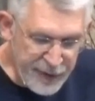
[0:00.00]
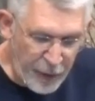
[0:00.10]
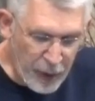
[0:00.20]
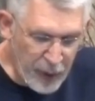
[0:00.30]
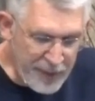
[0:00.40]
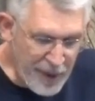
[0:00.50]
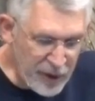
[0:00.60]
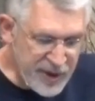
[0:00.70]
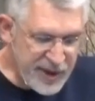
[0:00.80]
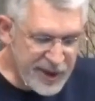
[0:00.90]
4, when
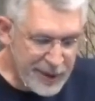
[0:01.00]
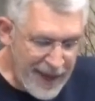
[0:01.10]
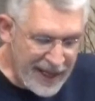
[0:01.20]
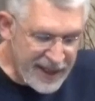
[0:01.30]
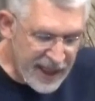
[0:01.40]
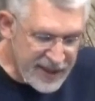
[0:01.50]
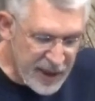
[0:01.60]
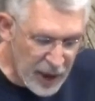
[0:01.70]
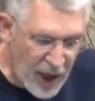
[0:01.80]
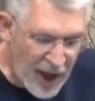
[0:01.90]
Moses commanded us a
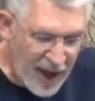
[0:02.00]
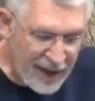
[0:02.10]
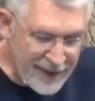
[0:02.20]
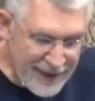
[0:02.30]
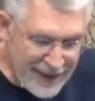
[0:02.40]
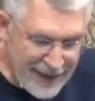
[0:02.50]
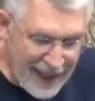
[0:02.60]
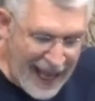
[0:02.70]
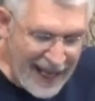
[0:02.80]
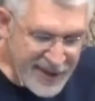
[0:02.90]
law
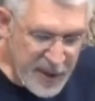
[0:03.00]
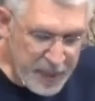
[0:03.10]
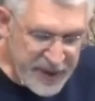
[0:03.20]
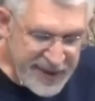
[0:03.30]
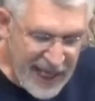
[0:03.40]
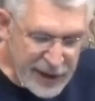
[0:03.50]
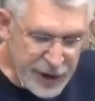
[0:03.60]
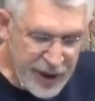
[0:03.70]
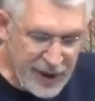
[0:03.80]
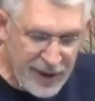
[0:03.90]
as a
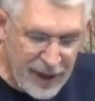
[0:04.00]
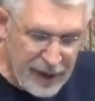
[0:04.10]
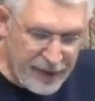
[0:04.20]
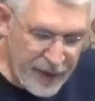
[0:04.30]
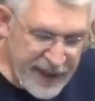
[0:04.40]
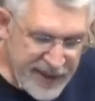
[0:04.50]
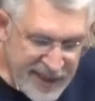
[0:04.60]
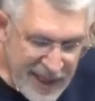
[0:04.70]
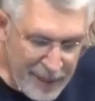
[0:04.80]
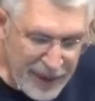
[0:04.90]
possession for the
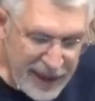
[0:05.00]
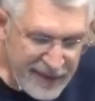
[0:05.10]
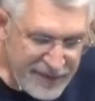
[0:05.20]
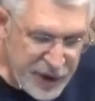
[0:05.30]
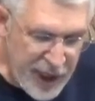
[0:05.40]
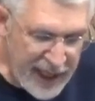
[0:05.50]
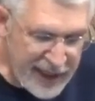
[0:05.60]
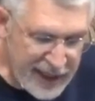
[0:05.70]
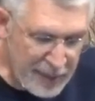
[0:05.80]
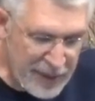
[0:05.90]
assembly of
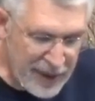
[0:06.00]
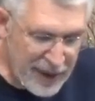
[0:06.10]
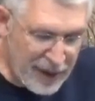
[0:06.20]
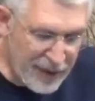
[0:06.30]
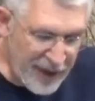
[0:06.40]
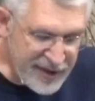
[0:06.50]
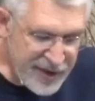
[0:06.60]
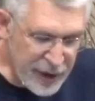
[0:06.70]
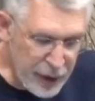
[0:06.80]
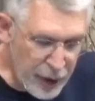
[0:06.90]
Jacob, thus
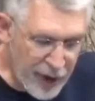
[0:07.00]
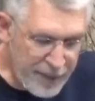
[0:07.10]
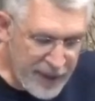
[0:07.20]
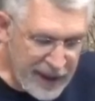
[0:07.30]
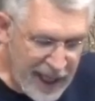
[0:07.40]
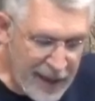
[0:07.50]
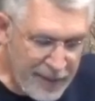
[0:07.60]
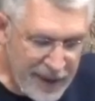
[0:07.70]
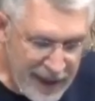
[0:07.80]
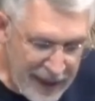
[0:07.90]
the Lord
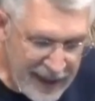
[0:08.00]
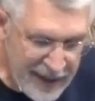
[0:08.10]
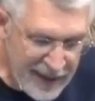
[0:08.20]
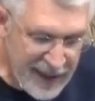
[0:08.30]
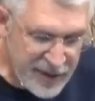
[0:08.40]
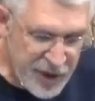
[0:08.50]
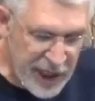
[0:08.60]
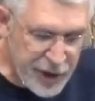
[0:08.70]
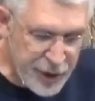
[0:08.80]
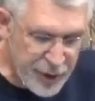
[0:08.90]
became king in
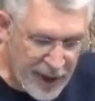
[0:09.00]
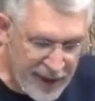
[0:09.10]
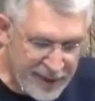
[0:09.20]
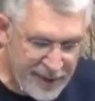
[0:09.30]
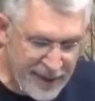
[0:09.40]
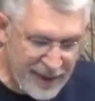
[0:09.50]
Jeshurun.